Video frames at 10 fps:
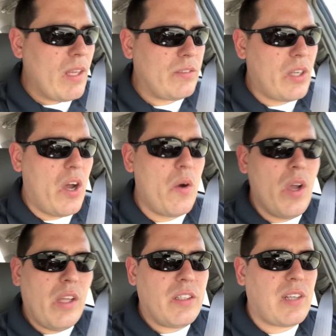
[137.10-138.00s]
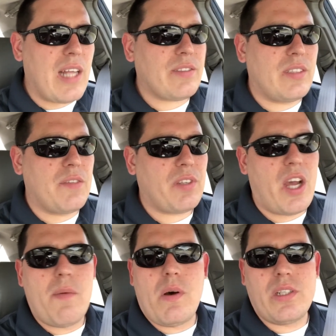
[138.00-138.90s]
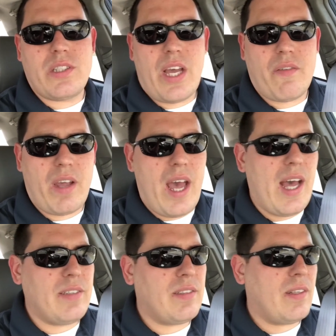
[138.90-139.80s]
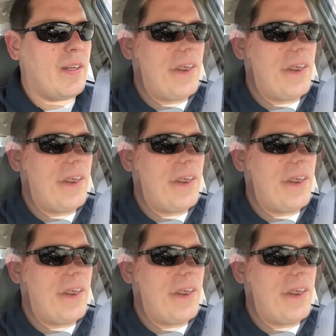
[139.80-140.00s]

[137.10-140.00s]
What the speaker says: So there's lots of stuff to come on the channel, guys.